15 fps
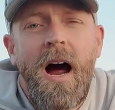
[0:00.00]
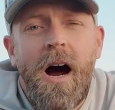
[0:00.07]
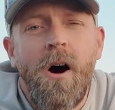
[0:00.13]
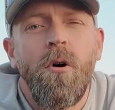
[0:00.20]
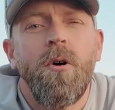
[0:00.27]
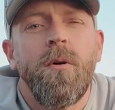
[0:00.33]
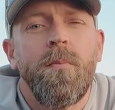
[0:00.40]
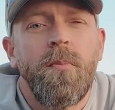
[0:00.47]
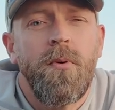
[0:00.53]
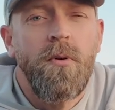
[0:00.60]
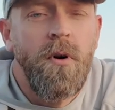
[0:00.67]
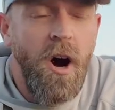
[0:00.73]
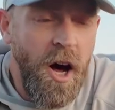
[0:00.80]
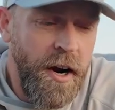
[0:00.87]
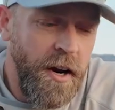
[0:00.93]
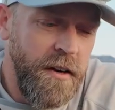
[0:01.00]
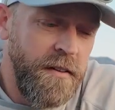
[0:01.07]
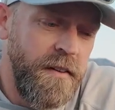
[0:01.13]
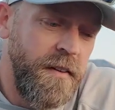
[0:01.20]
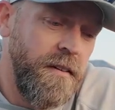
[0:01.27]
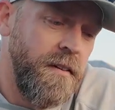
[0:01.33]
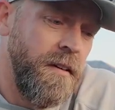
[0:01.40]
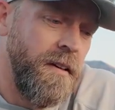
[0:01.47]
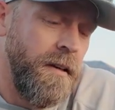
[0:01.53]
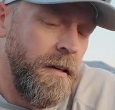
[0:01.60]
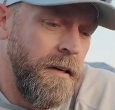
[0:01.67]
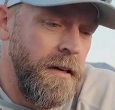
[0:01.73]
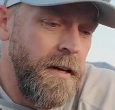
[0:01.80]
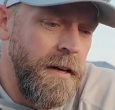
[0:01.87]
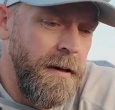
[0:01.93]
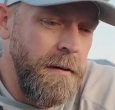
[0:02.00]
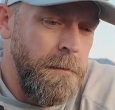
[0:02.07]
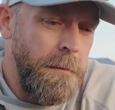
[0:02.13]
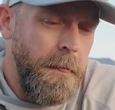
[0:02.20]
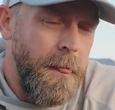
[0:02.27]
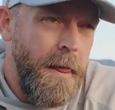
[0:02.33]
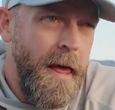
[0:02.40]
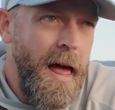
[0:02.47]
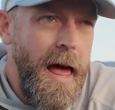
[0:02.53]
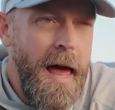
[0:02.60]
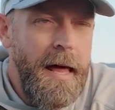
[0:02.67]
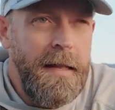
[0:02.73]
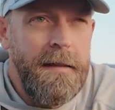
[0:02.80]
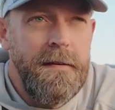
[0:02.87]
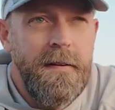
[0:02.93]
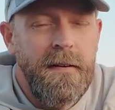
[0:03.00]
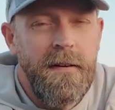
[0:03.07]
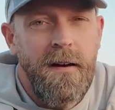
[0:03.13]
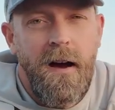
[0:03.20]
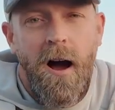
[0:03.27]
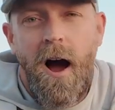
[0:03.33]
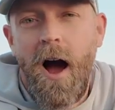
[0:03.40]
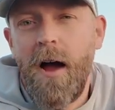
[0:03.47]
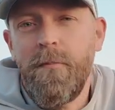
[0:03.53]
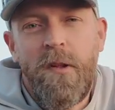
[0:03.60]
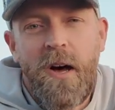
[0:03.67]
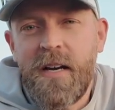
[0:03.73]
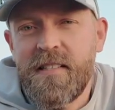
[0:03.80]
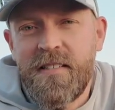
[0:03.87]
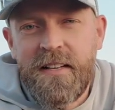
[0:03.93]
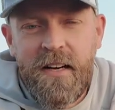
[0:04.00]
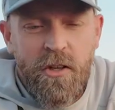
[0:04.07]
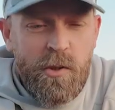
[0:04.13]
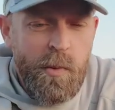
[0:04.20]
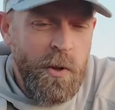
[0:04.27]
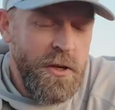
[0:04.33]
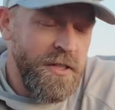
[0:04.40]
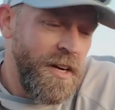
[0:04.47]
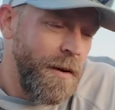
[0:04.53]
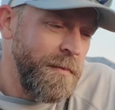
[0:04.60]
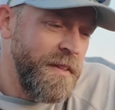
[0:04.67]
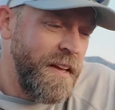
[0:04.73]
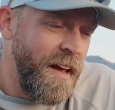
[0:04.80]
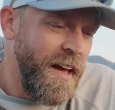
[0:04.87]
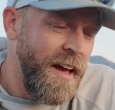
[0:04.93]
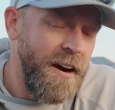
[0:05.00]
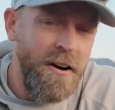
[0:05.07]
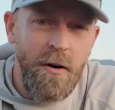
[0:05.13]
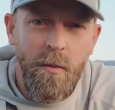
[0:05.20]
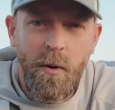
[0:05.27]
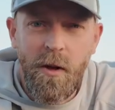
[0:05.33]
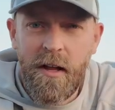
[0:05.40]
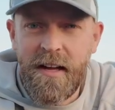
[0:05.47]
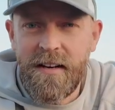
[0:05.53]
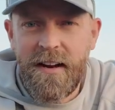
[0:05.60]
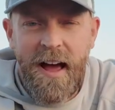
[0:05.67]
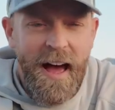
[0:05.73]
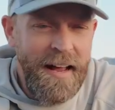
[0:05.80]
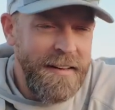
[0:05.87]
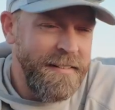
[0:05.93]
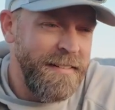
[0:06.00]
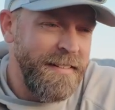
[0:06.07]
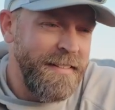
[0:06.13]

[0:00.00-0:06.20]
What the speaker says: our product? And I'm not a salesperson. I'm terrible at